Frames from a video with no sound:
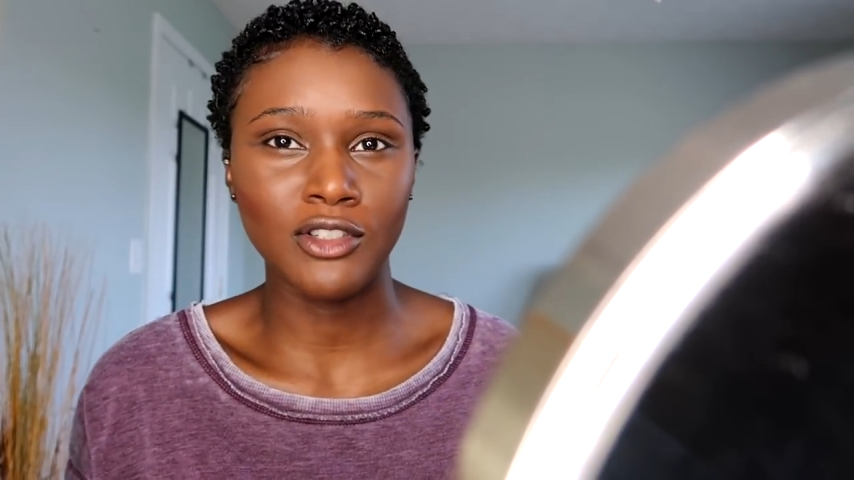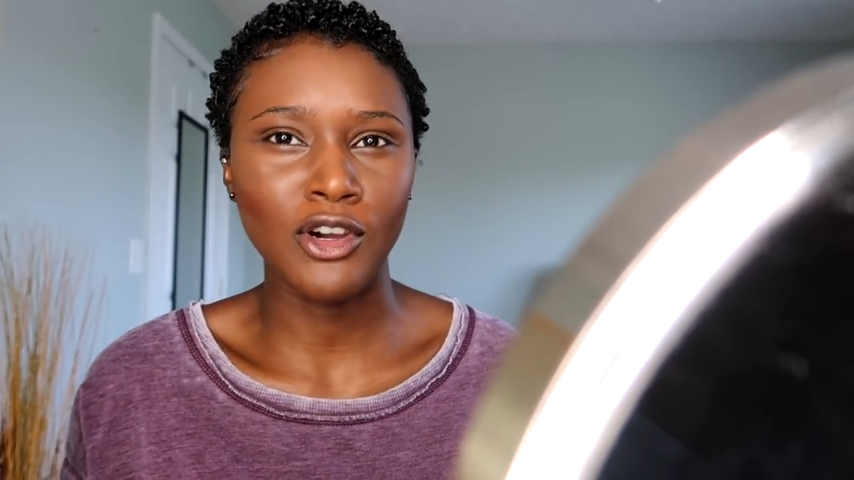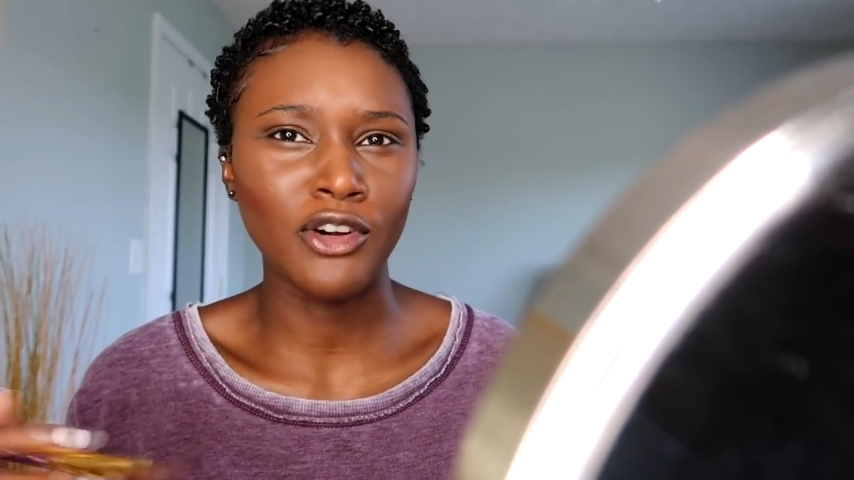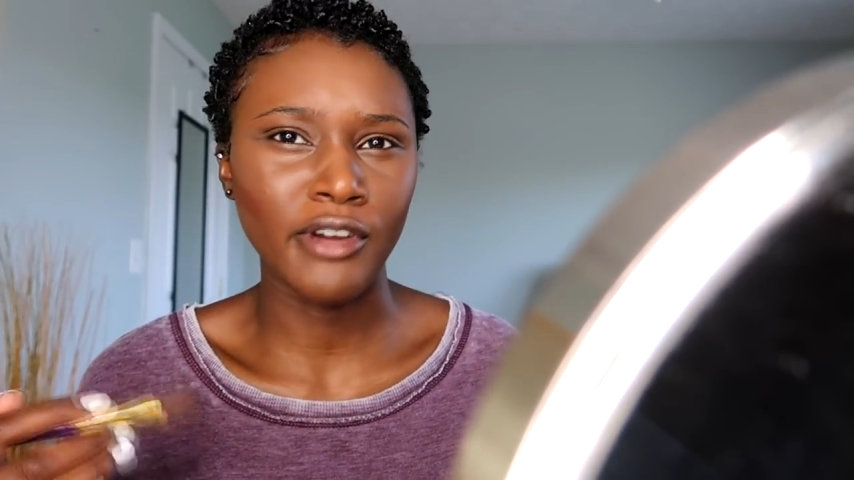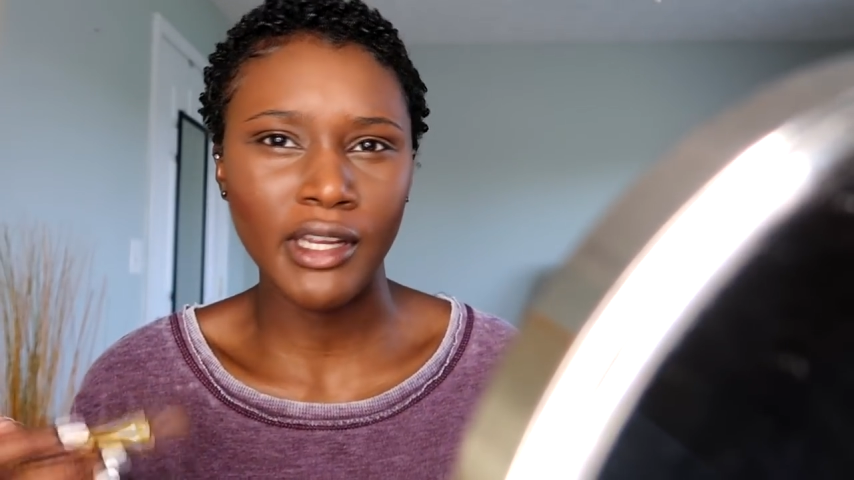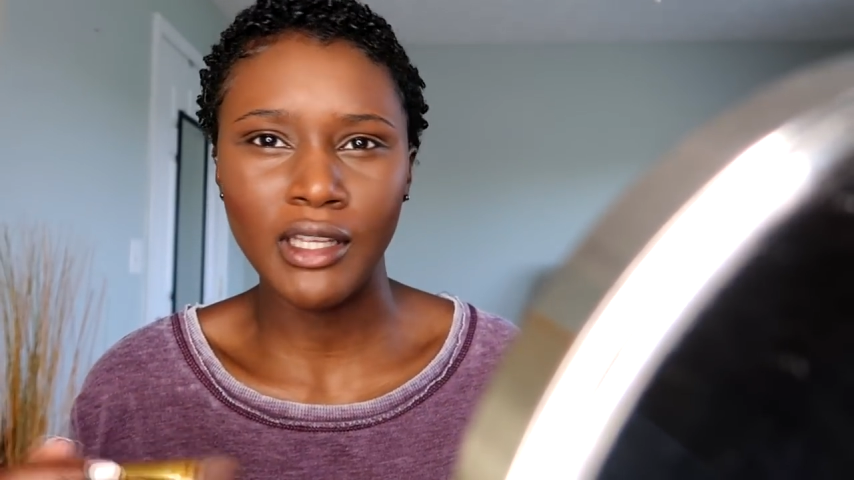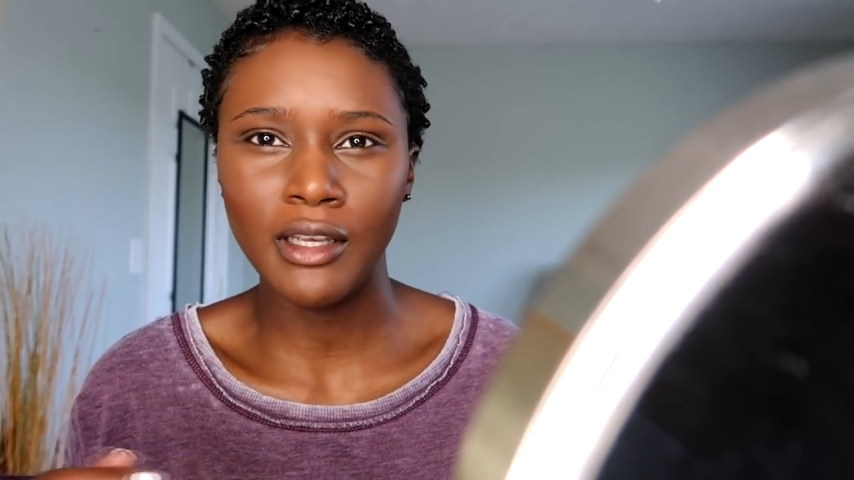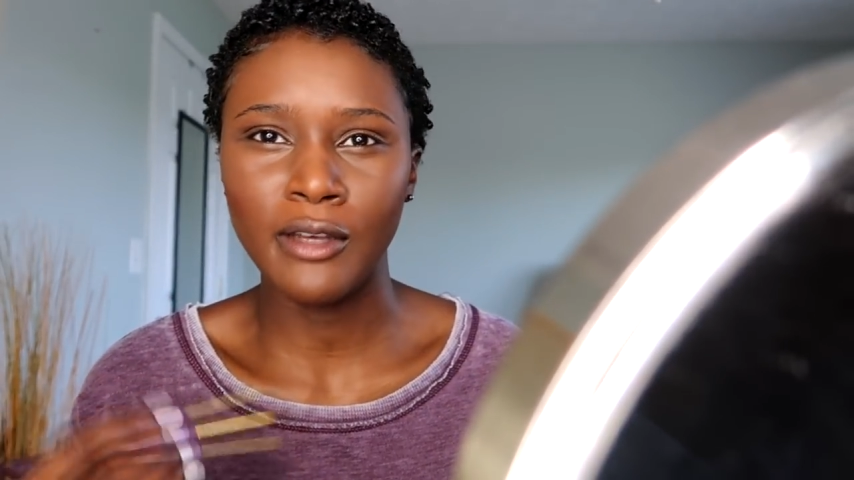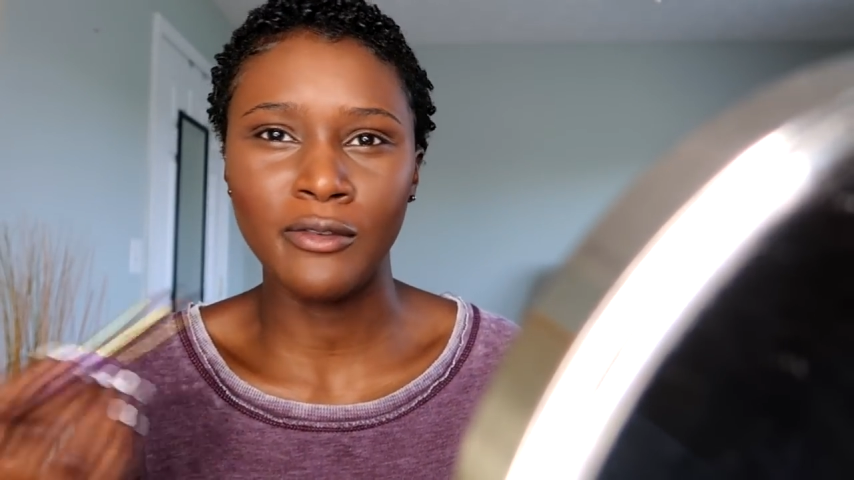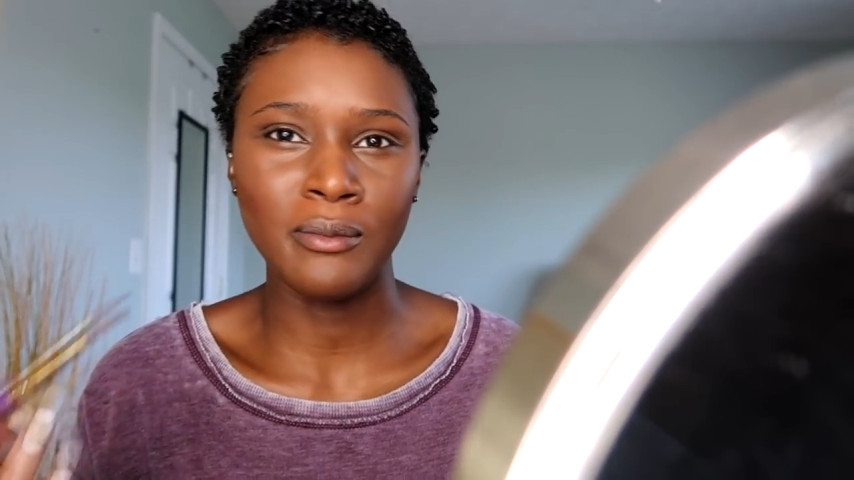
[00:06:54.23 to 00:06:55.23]

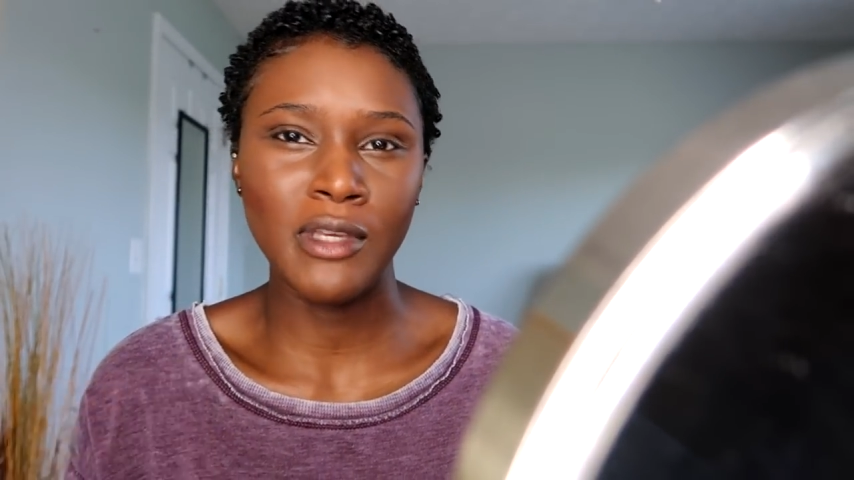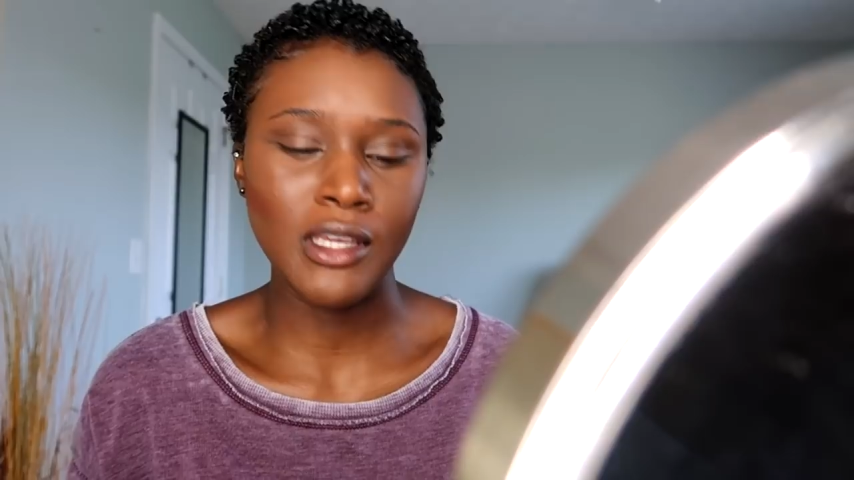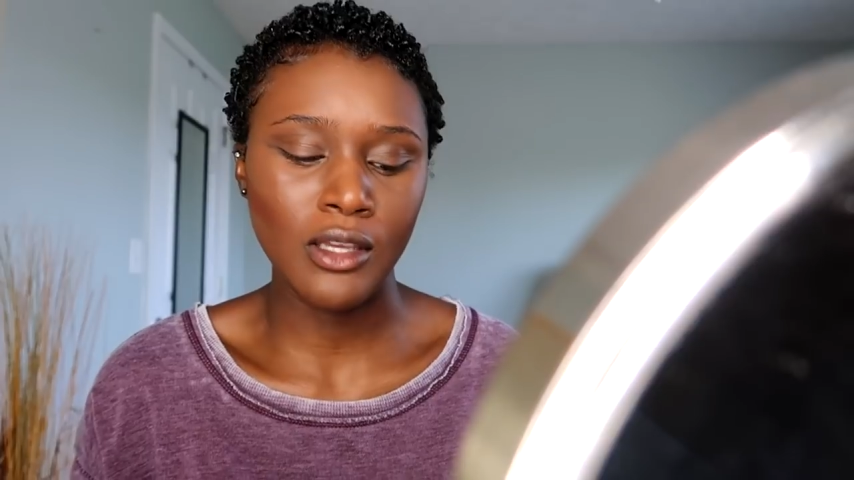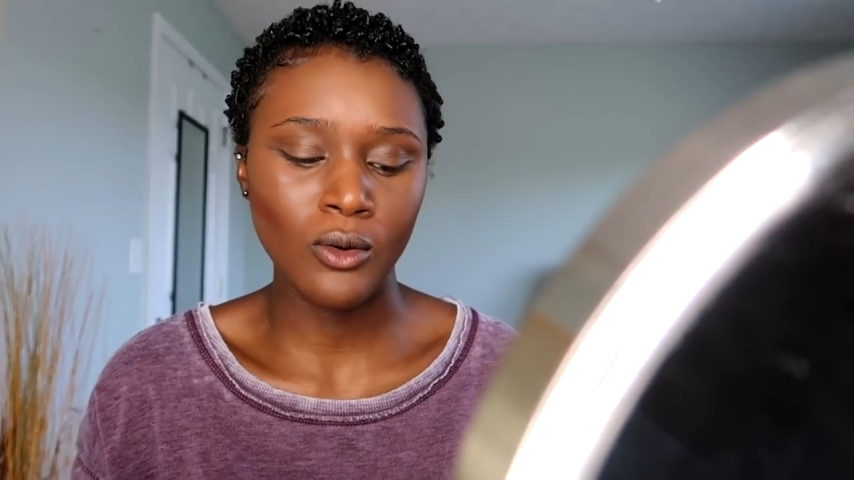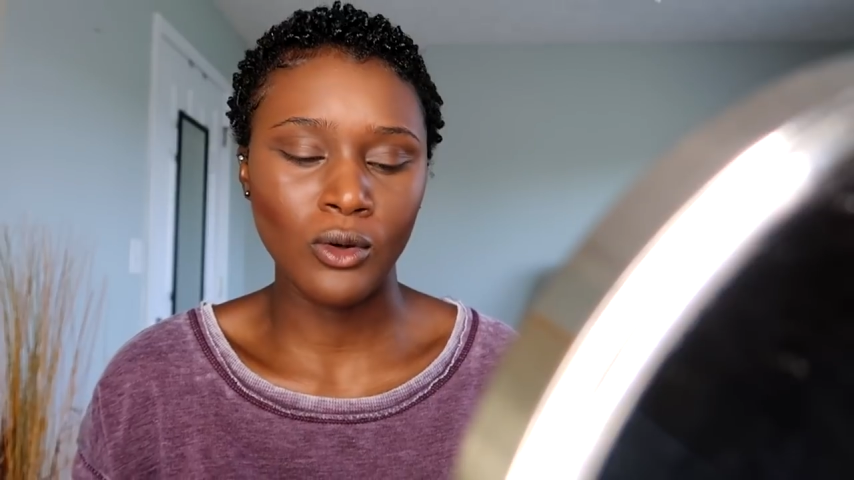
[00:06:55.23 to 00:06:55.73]
already of me,